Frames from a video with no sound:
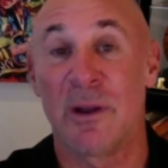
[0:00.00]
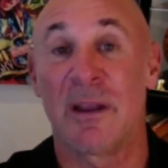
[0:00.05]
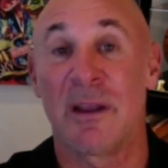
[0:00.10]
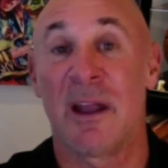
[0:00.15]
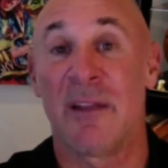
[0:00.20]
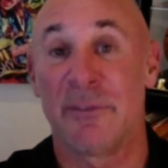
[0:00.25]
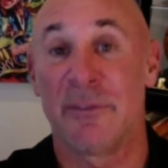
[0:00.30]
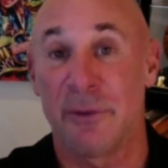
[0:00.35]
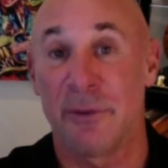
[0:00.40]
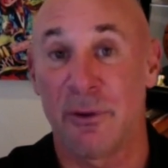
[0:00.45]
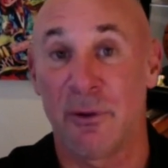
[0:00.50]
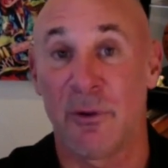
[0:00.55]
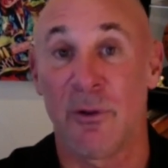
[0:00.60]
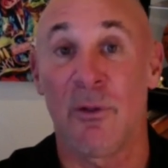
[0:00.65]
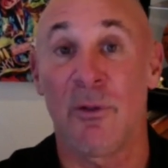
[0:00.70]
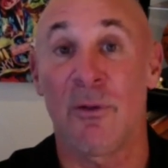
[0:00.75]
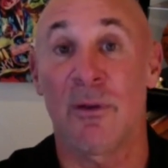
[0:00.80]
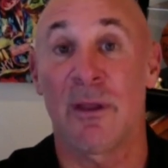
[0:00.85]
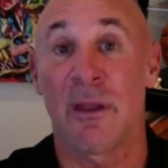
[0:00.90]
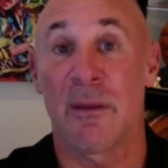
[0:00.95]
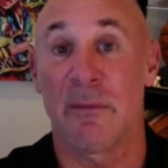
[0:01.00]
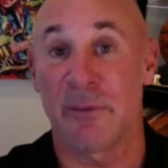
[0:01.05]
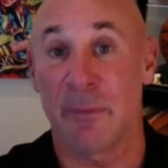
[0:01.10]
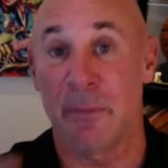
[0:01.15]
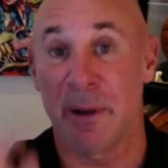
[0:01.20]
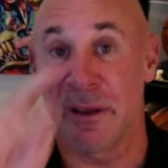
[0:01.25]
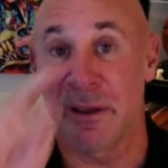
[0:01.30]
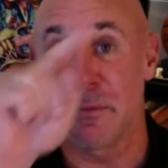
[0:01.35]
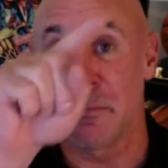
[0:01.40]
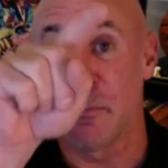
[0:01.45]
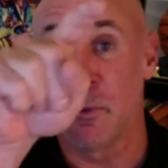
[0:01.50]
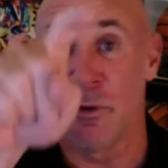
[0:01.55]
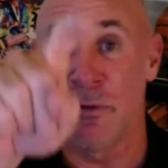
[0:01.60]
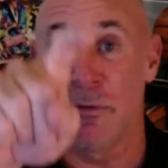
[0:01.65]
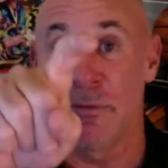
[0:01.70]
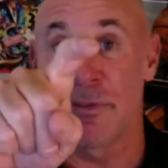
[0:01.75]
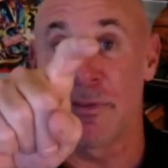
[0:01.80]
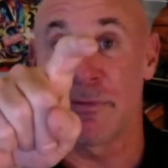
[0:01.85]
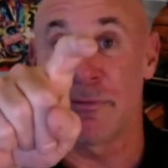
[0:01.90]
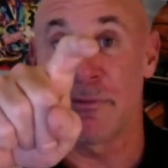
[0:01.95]
until somebody is
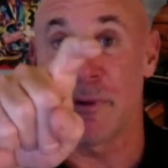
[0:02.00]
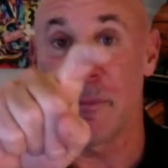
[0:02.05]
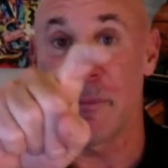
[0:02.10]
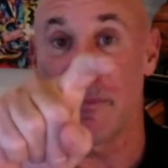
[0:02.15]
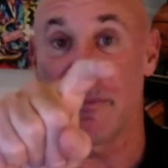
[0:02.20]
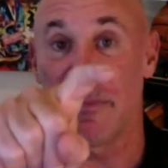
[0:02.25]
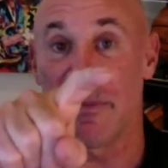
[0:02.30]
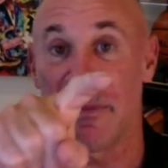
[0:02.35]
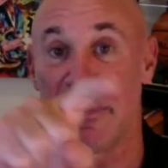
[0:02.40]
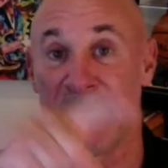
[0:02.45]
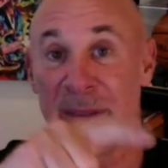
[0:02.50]
moved from